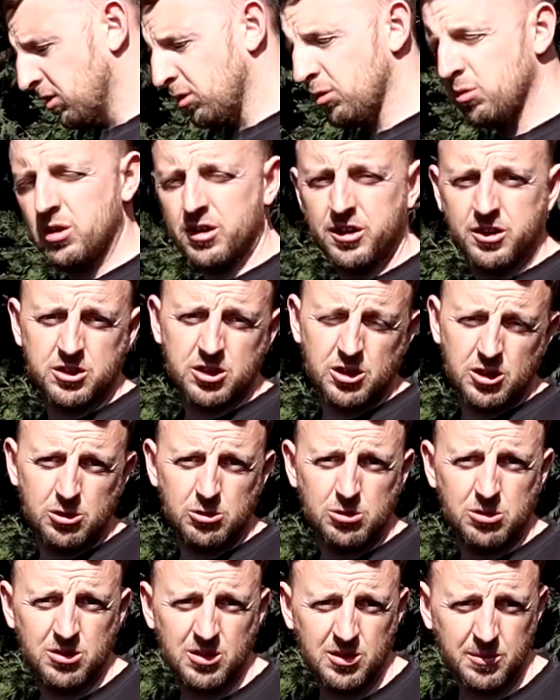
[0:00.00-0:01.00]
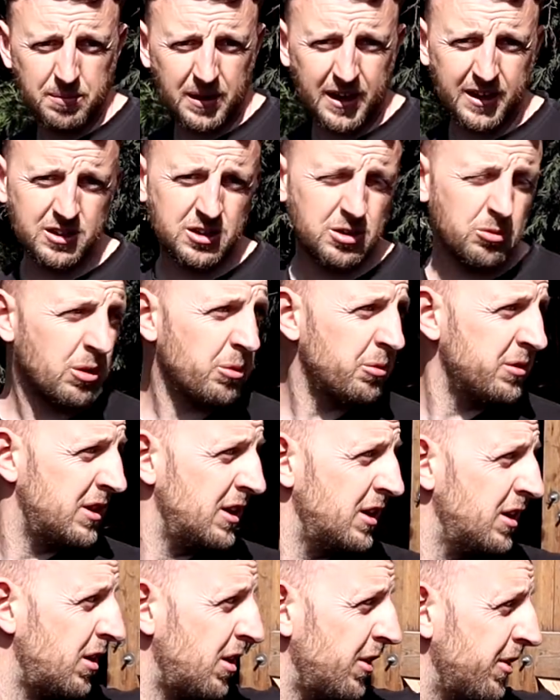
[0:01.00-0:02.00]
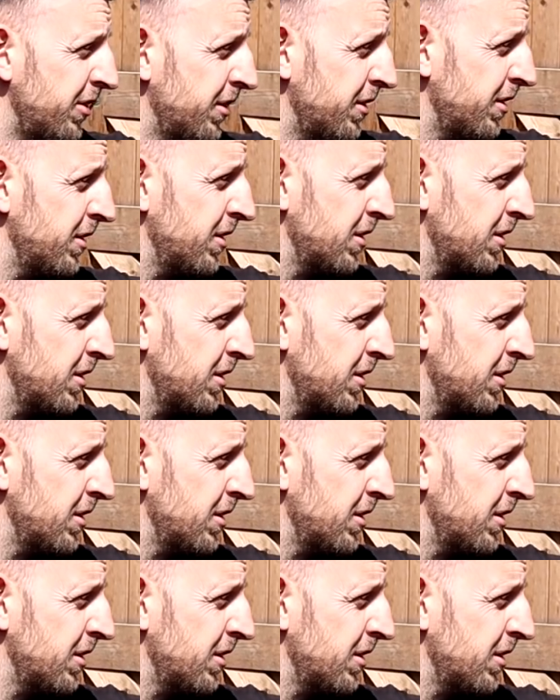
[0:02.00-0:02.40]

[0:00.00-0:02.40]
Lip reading: all we're going to do, basically what we did on